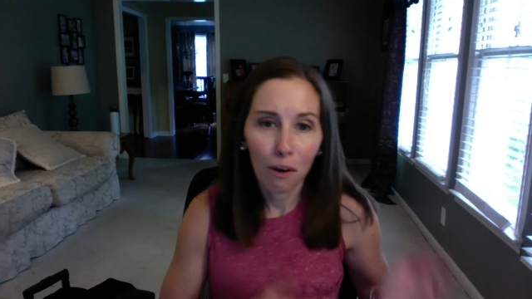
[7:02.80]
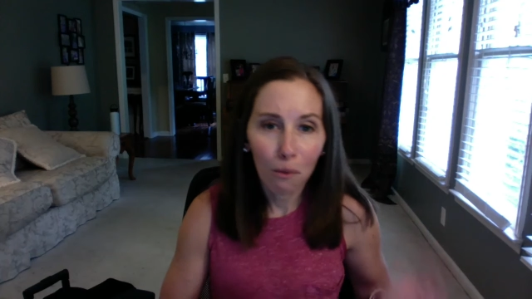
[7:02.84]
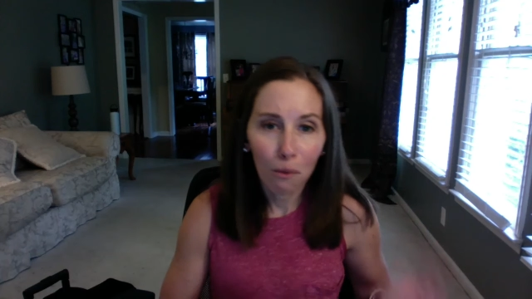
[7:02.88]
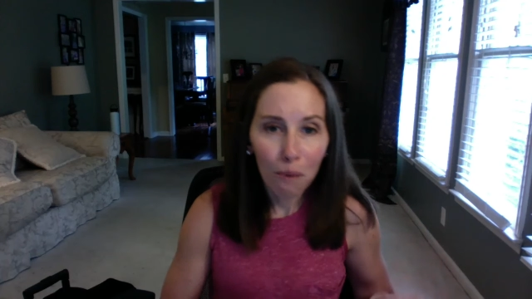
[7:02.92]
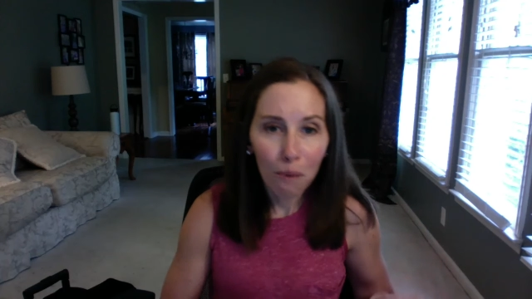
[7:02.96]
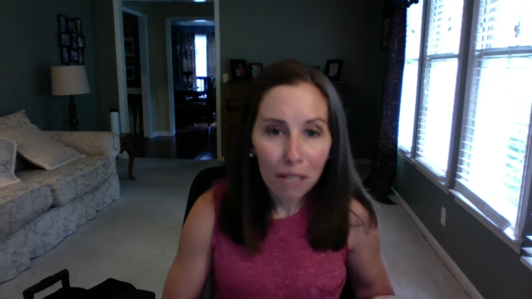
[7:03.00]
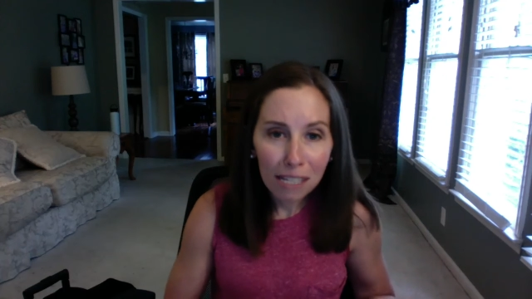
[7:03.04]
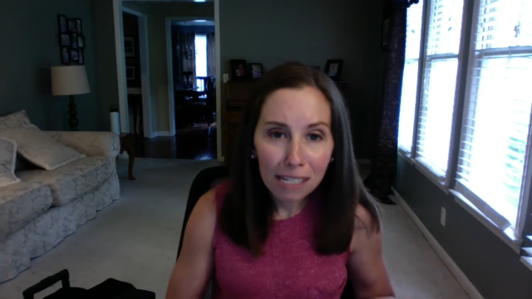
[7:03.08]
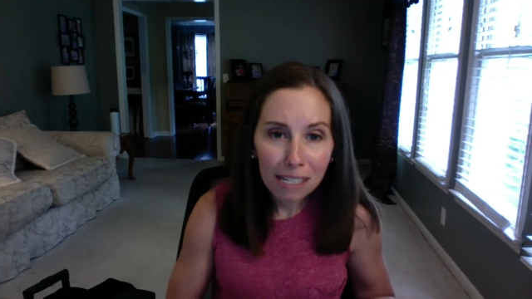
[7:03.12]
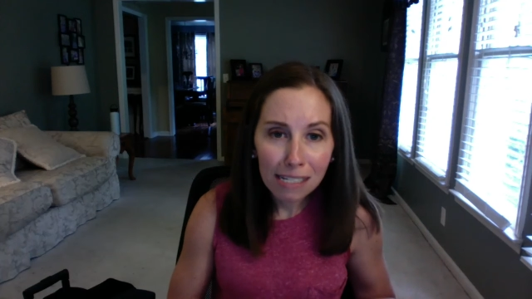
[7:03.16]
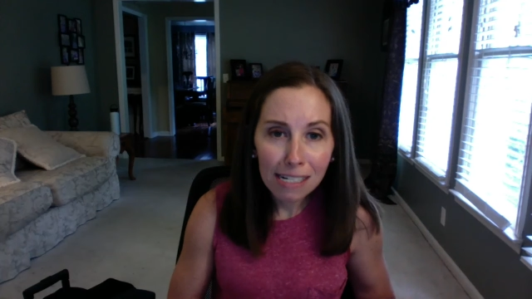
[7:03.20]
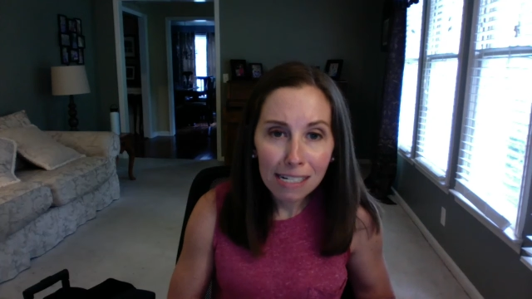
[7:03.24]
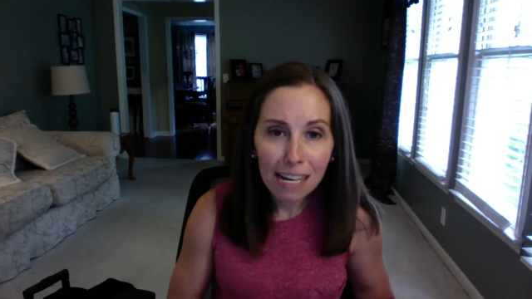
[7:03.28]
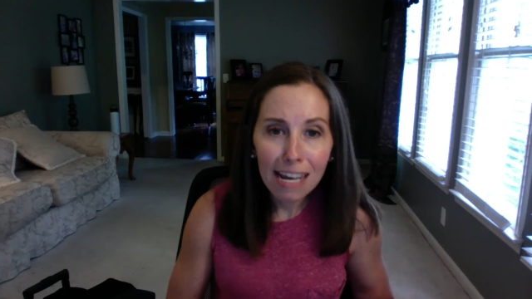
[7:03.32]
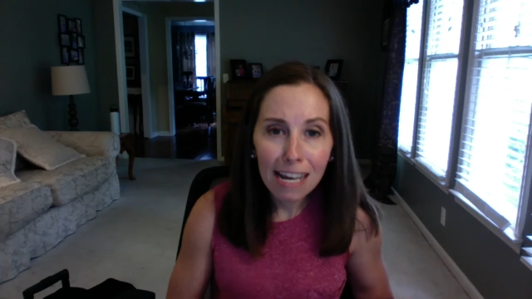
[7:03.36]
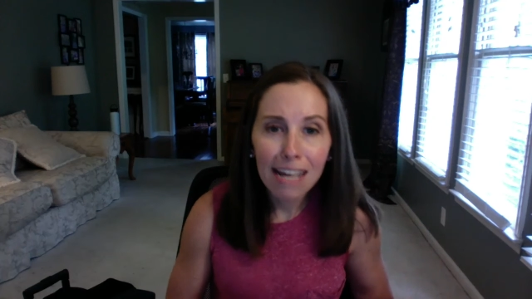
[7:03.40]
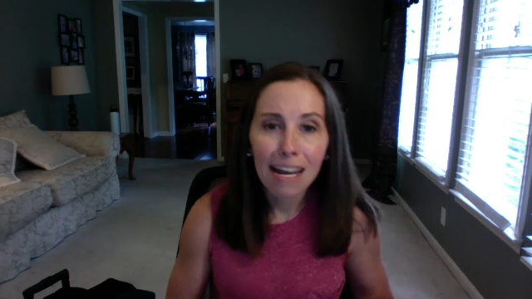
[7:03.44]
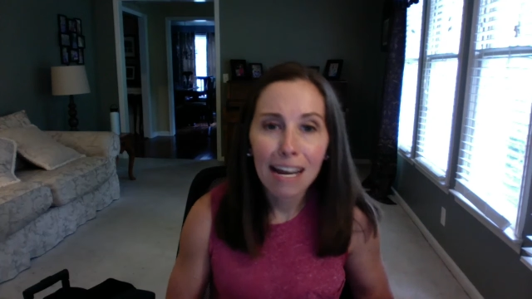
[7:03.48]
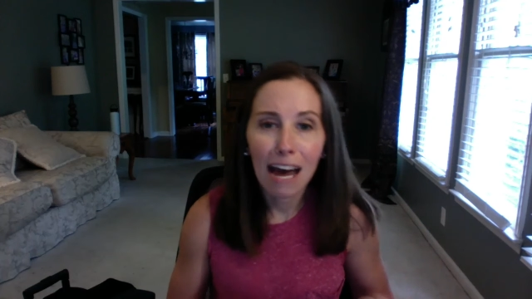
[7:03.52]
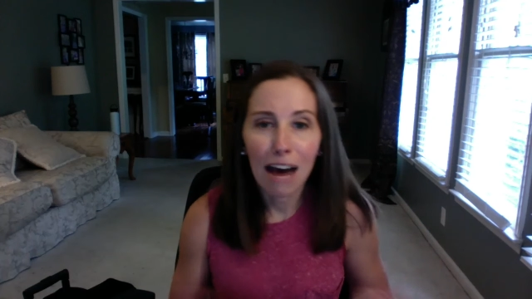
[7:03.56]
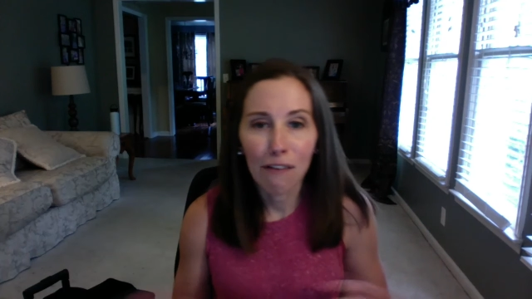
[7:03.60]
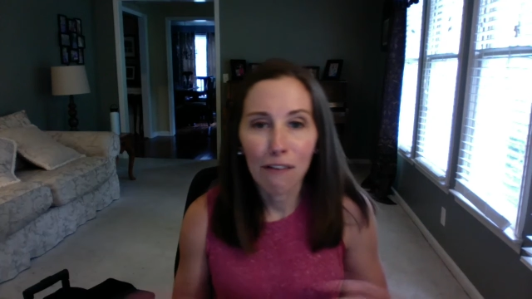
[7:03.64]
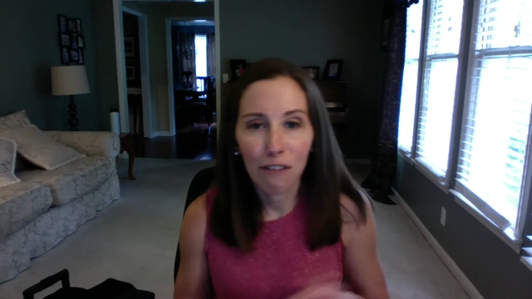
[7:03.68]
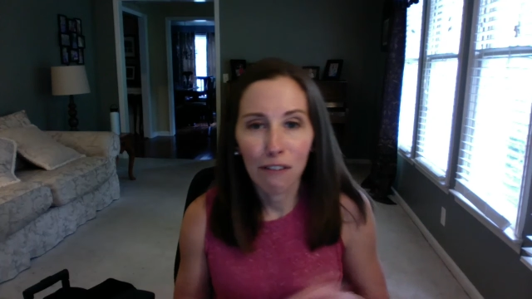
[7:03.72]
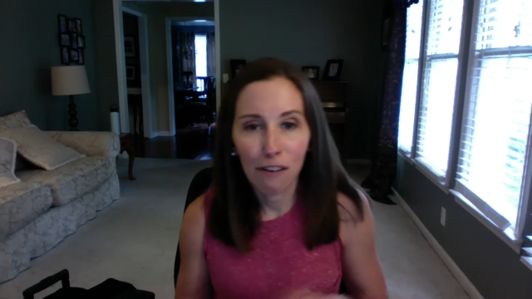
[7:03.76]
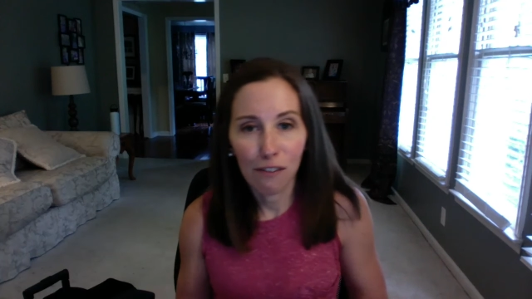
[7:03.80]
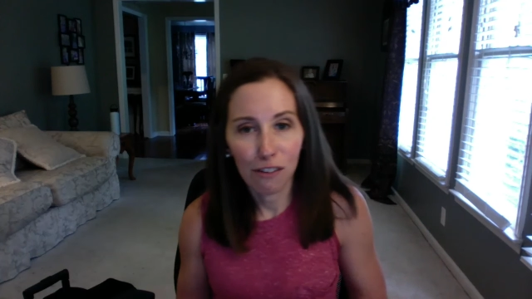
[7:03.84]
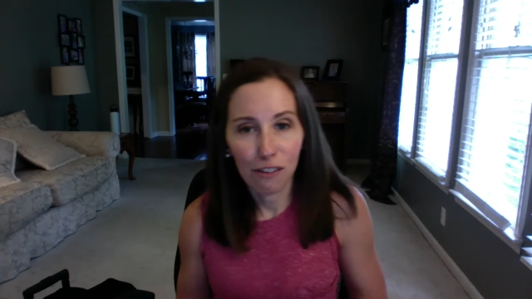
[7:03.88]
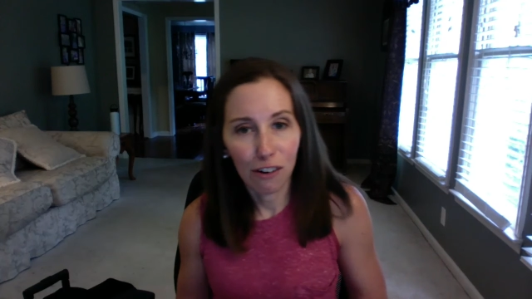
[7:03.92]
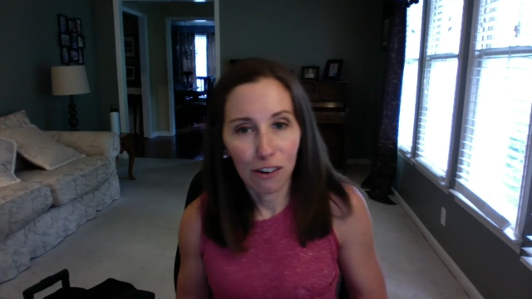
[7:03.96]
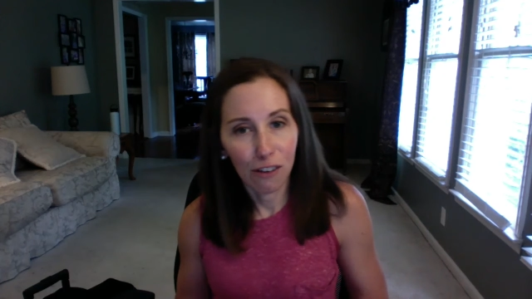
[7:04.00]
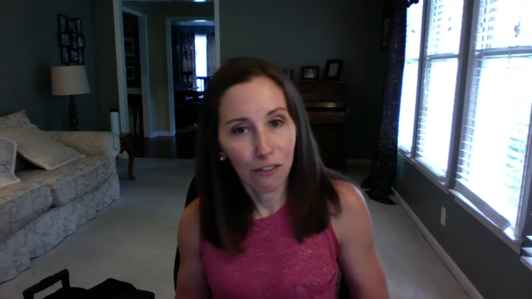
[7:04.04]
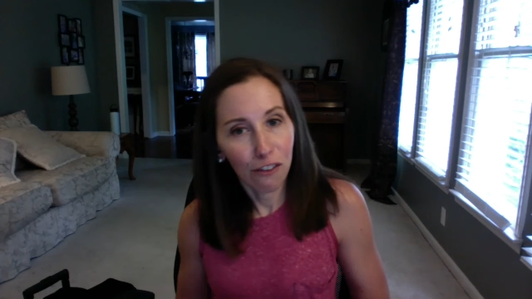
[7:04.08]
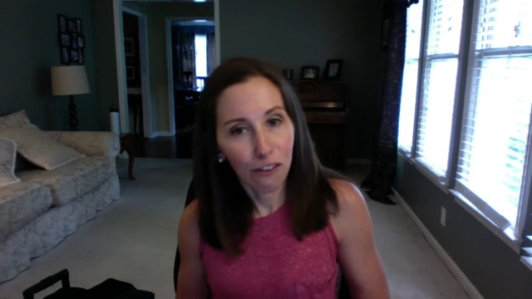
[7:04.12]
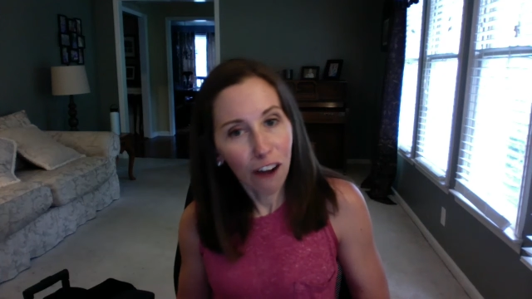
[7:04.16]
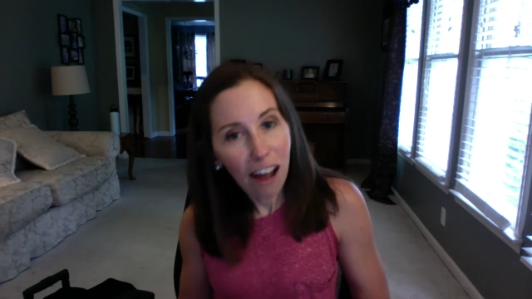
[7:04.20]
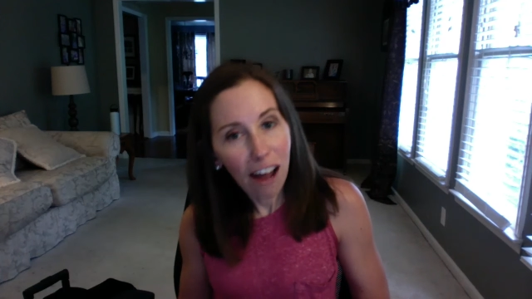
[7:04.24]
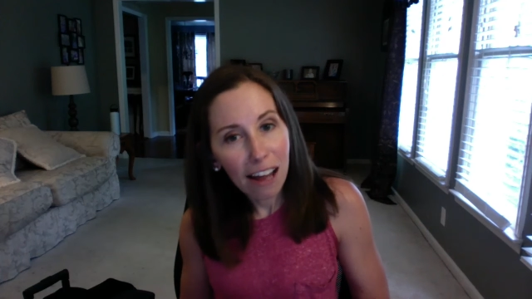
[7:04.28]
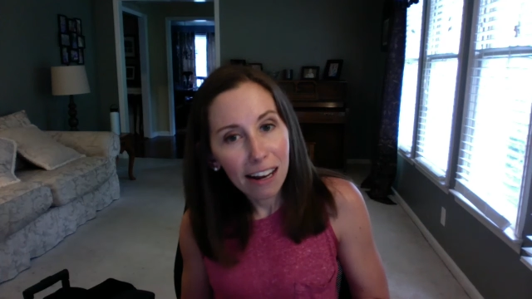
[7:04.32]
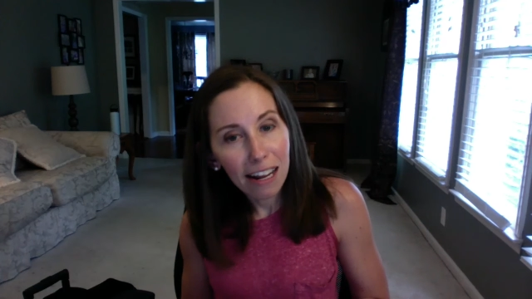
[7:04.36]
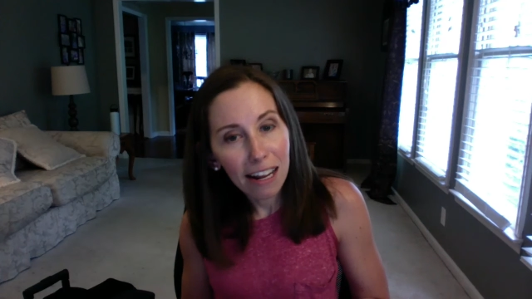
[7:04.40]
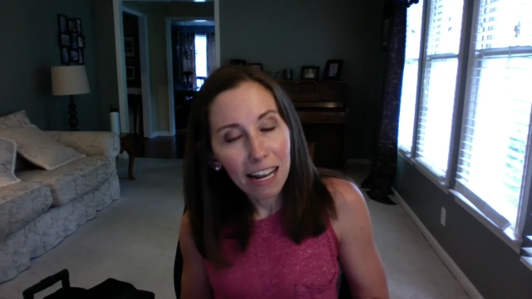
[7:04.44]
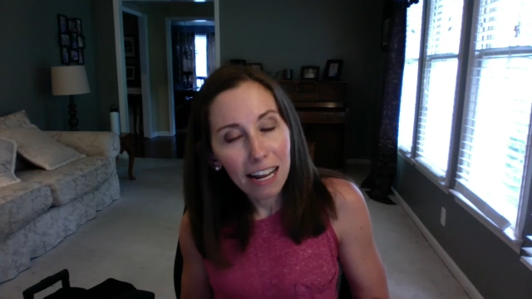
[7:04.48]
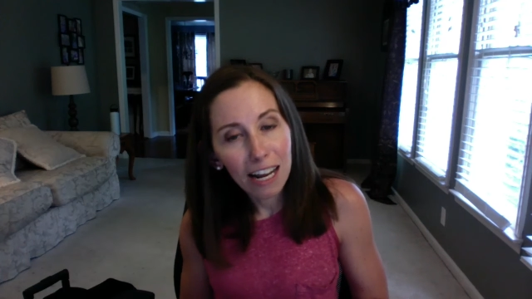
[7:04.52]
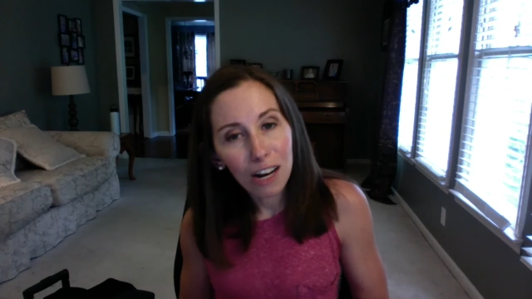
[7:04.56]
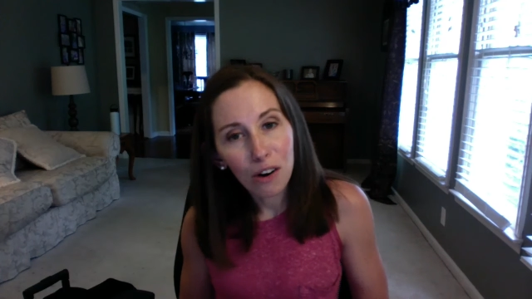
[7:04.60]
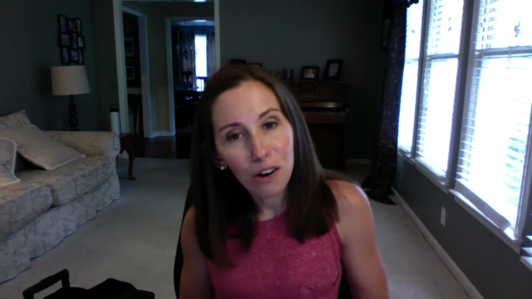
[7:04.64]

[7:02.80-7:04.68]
on Wednesday and half of it on Friday,